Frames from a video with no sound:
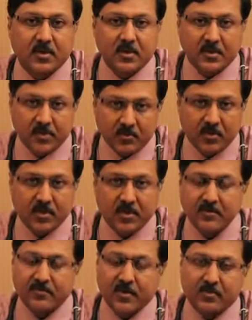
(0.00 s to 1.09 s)

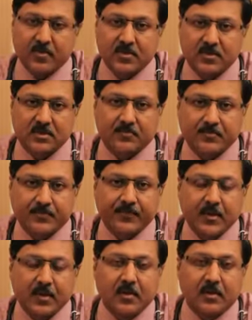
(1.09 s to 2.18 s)
urinary frequency.
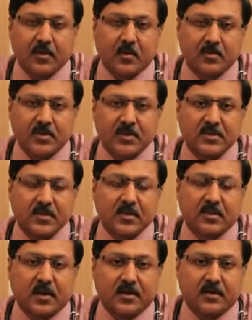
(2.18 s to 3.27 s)
Now these are the
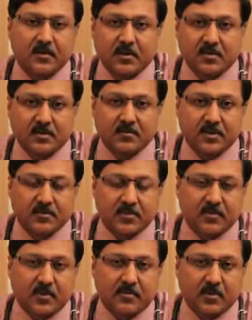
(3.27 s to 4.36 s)
cardinal symptoms,
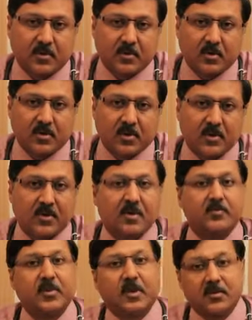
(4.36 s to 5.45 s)
what we call. There
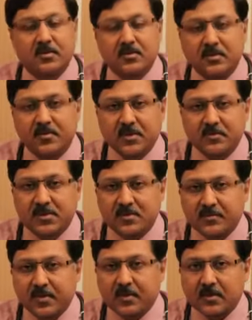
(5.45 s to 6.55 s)
can be other symptoms as well.